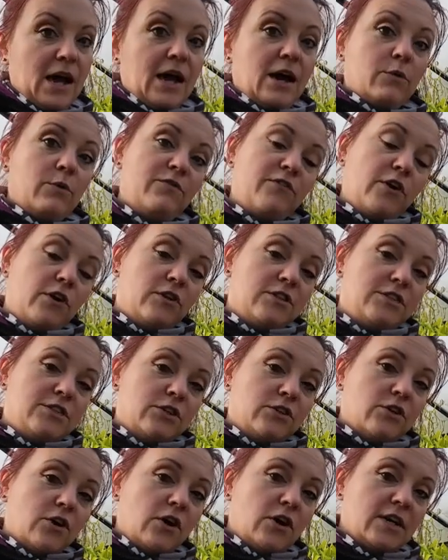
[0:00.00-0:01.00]
We've
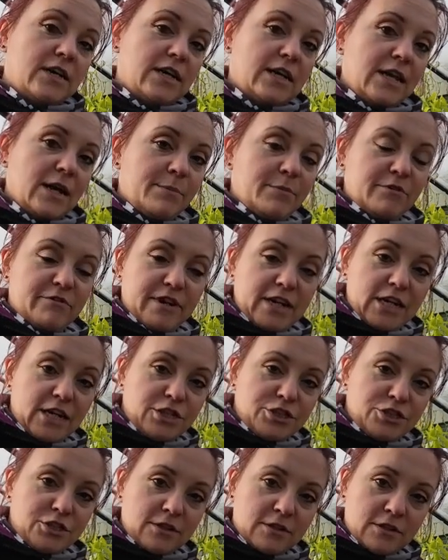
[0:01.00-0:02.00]
also got a
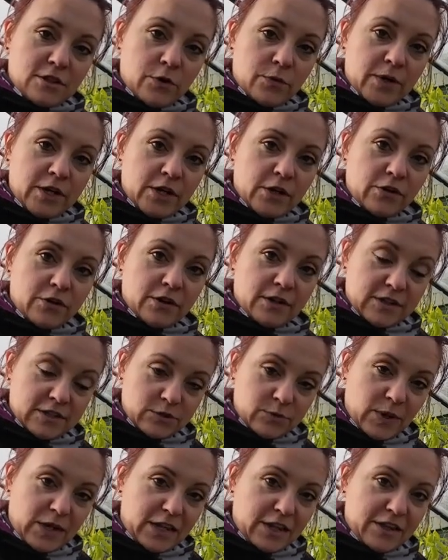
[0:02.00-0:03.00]
collaboration going on as
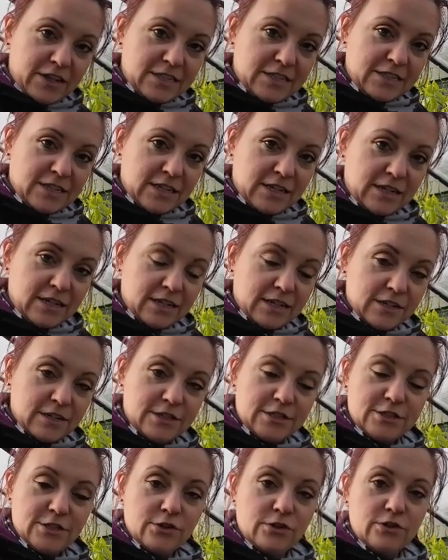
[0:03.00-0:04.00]
well this year.
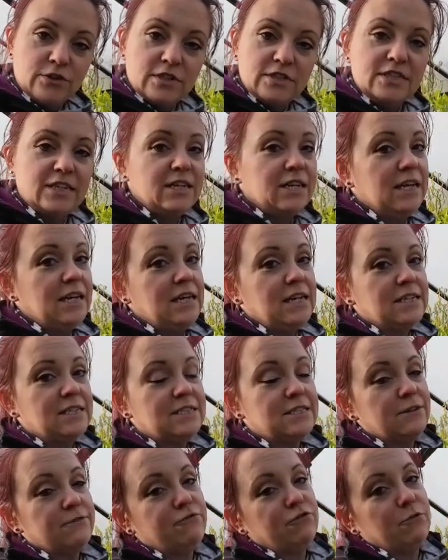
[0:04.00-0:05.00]
So
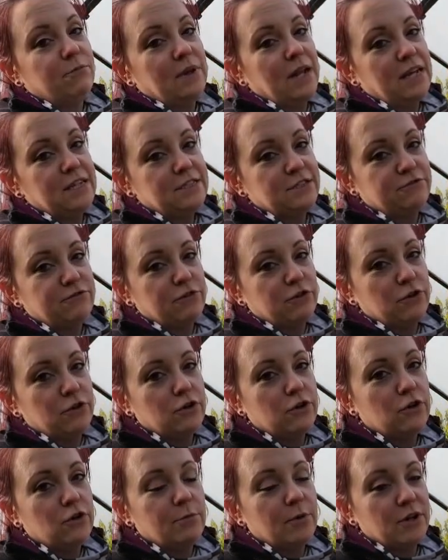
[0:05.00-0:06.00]
Denise from Let's Grow
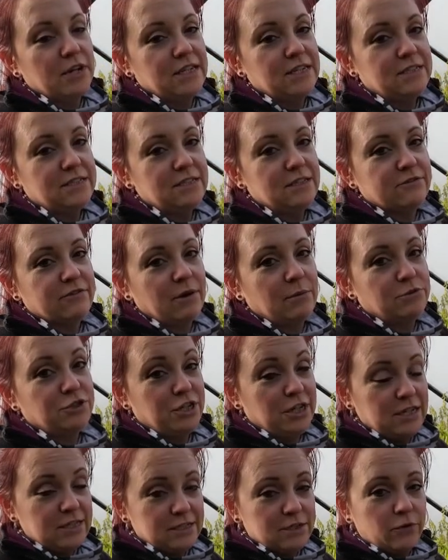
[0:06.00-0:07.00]
Home on Instagram,
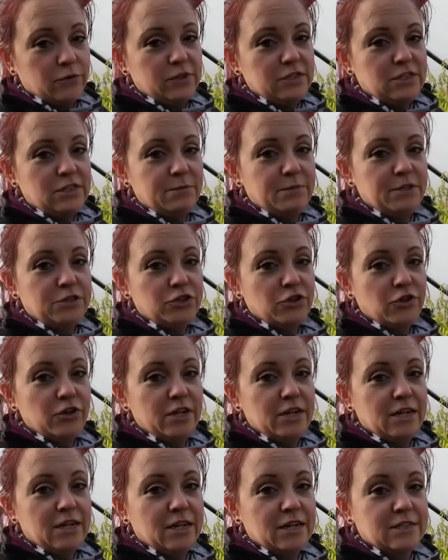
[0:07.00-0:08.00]
she's going to be
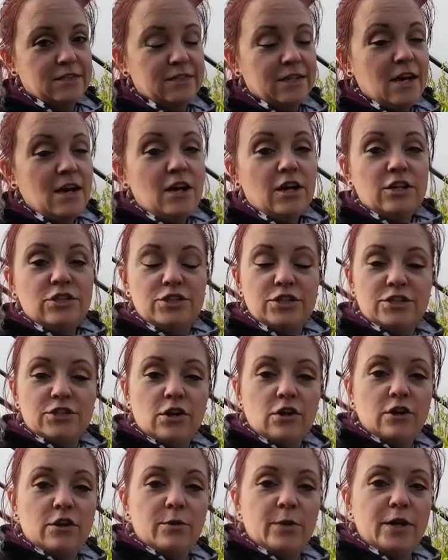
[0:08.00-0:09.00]
joining us. She's
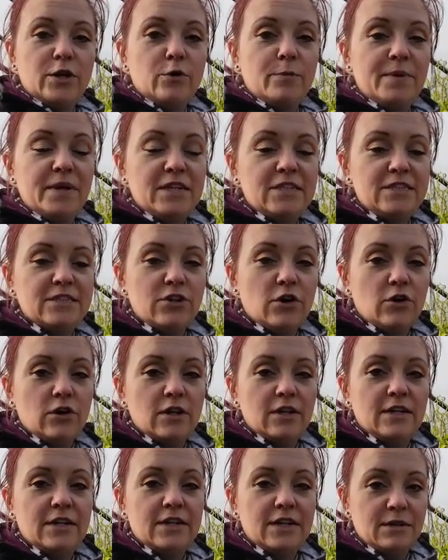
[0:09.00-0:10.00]
all the way up in
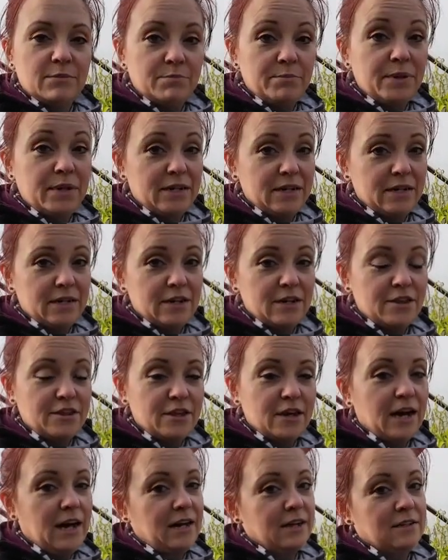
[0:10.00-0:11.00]
Scotland in Perth,
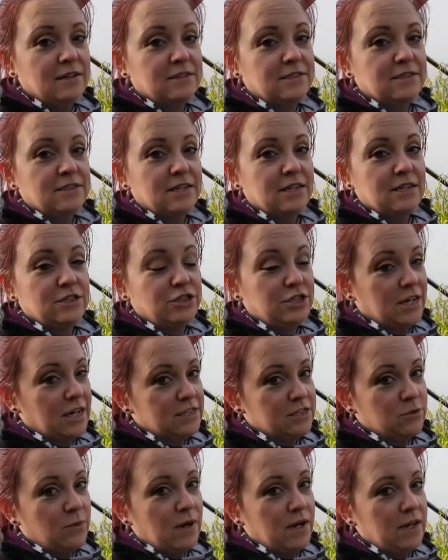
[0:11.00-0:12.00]
and she
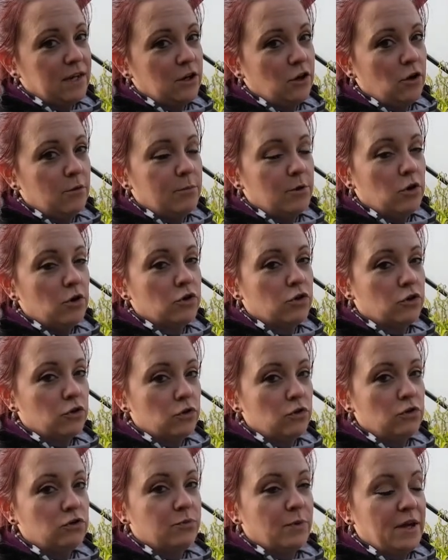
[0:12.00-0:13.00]
gets quite a lot more
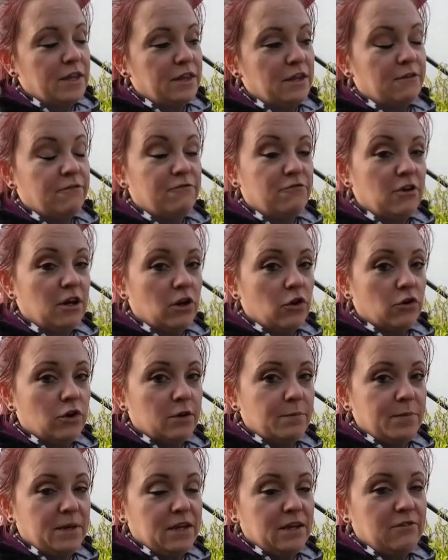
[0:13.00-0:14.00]
cold weather for a longer
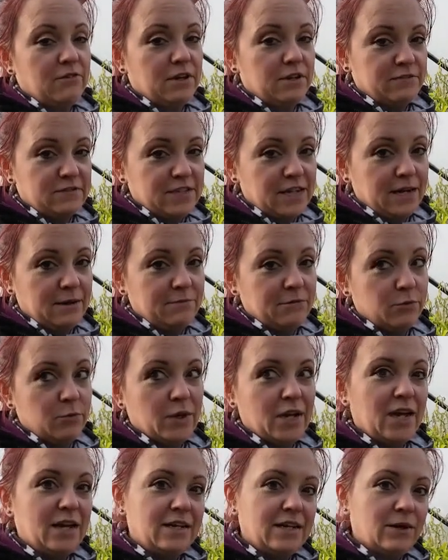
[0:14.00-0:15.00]
period of time than we
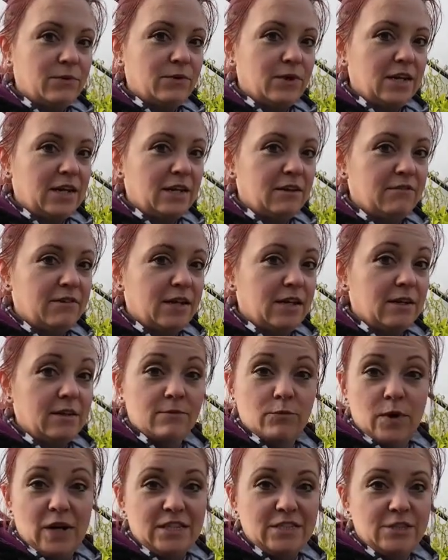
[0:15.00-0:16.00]
get down here in
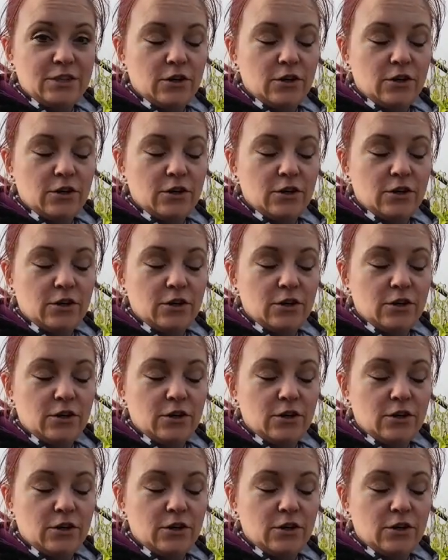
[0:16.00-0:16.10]
West